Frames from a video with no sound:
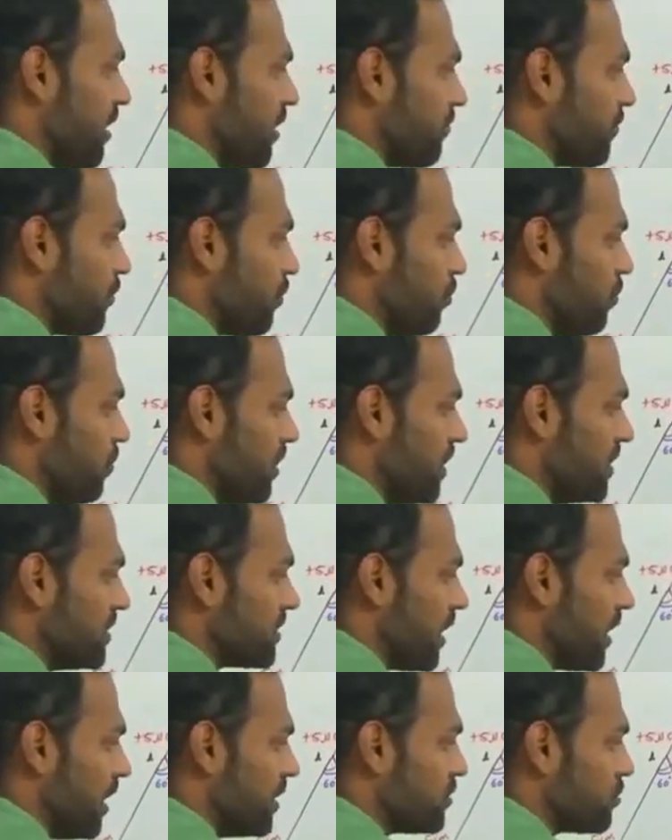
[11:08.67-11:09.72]
F2 is
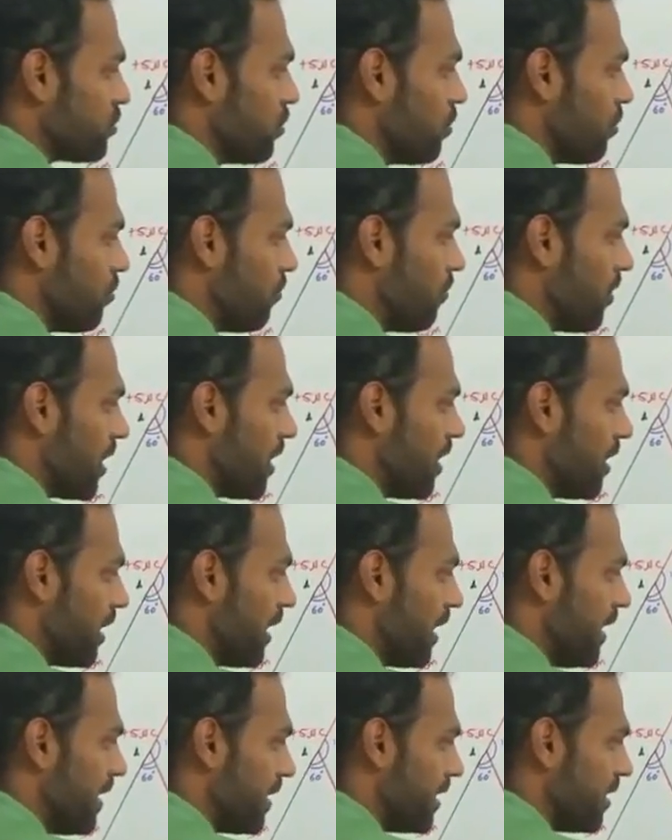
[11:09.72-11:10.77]
also
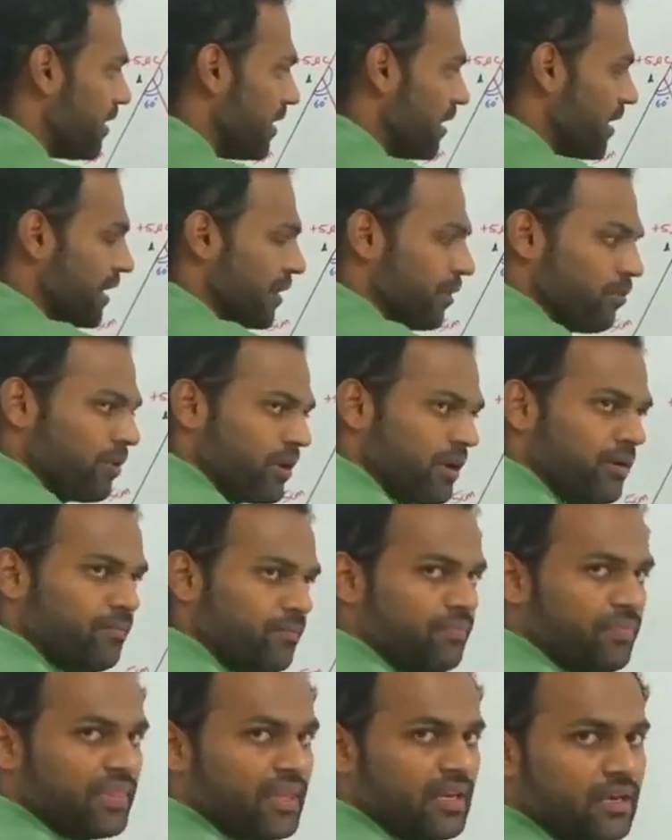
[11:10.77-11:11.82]
180 Newton.
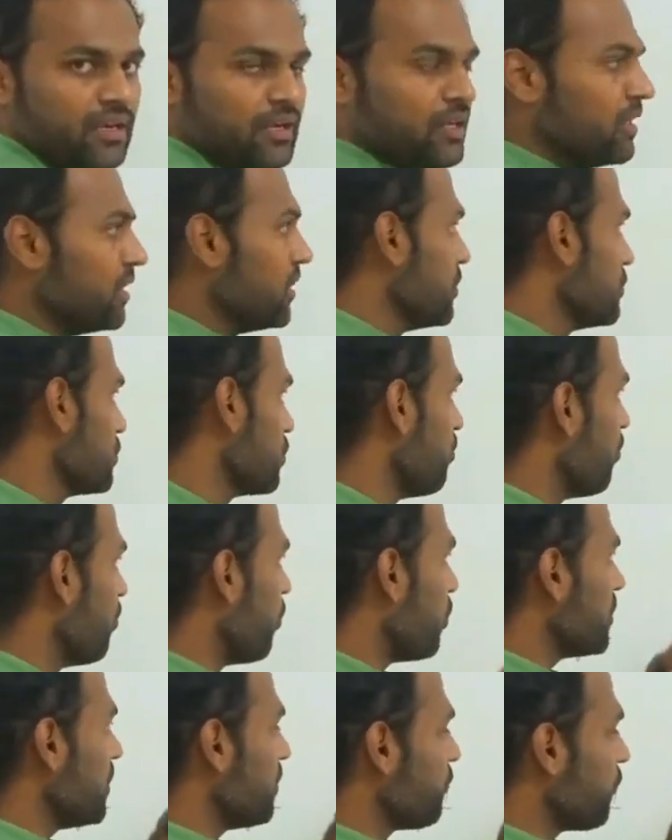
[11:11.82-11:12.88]
So
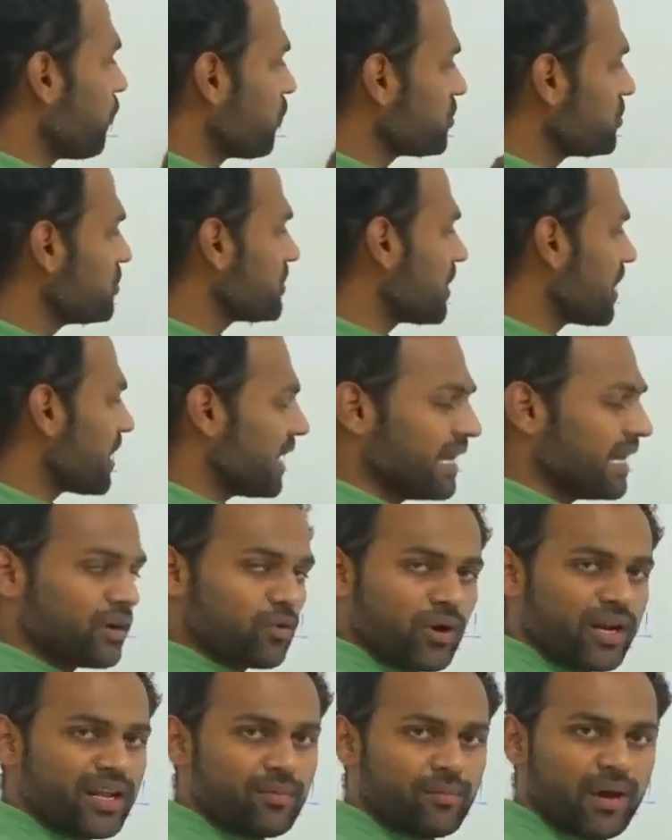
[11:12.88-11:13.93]
both the forces are
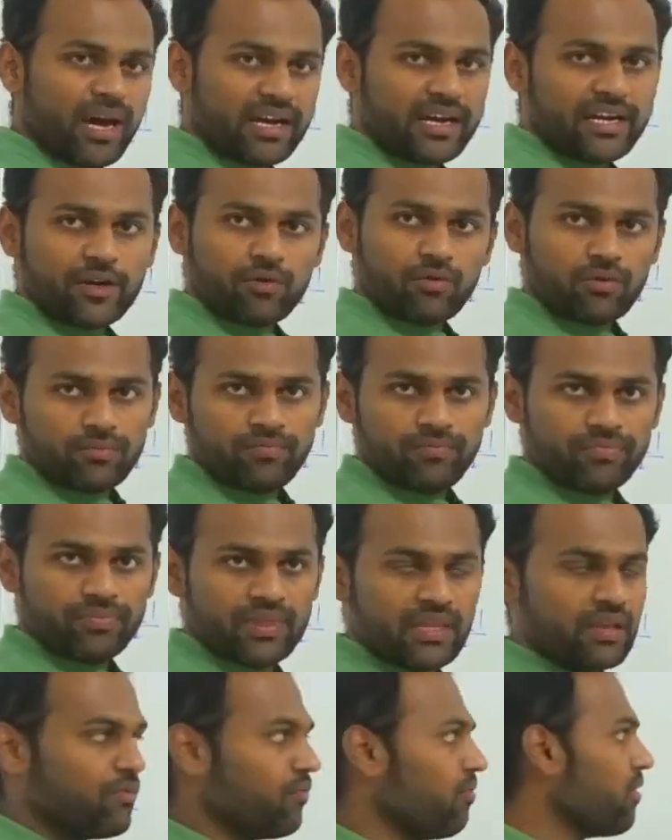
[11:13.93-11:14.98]
equal in magnitude,
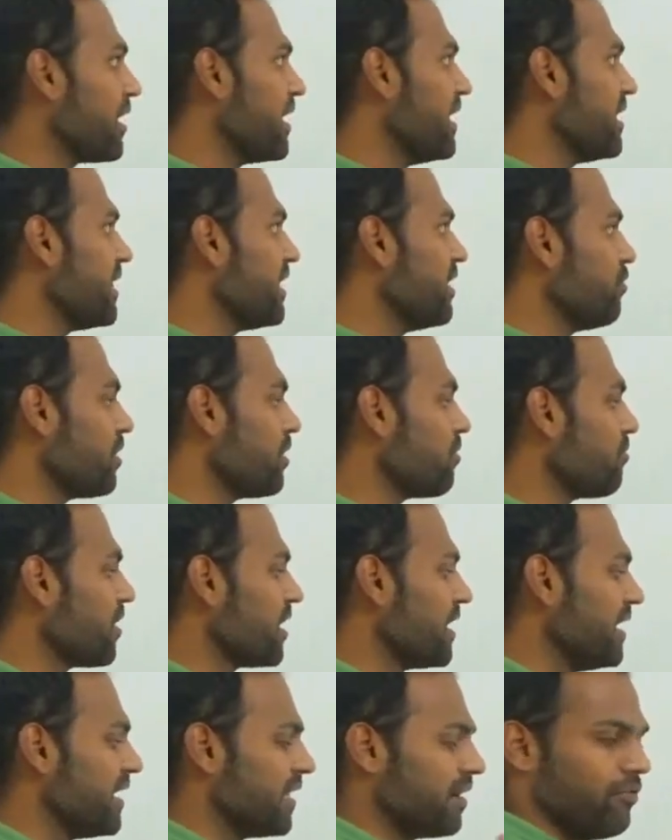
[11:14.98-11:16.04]
180 Newton,
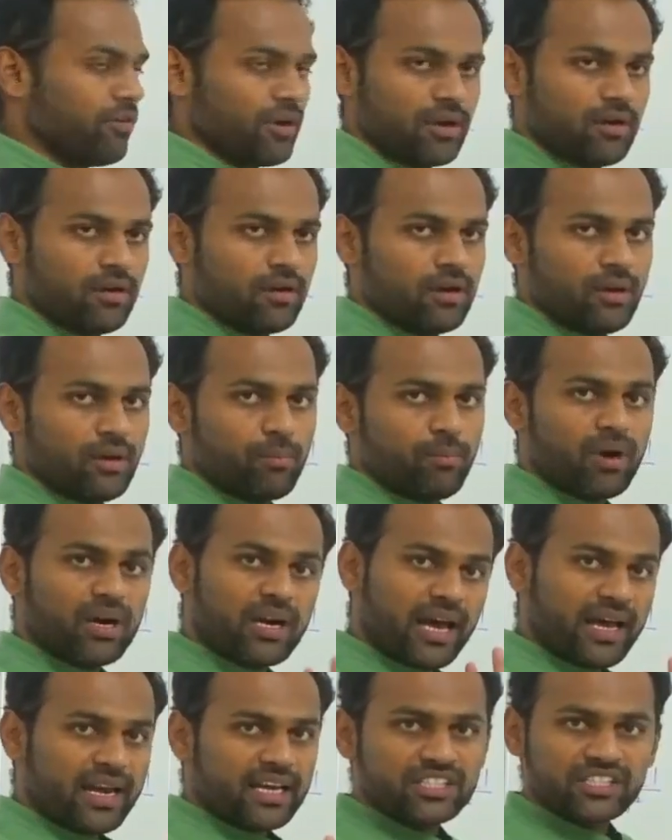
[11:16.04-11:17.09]
180 Newton. But
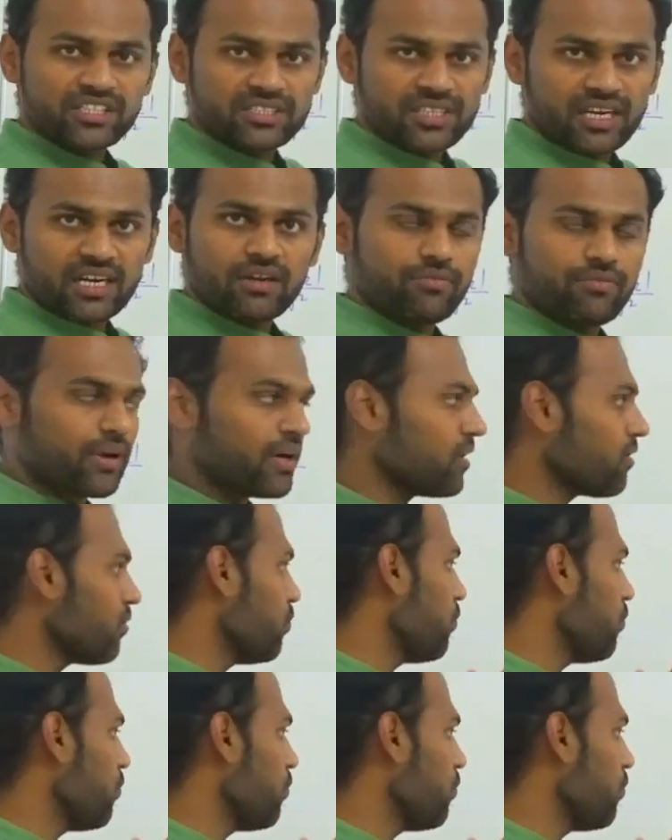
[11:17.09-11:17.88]
directions are different.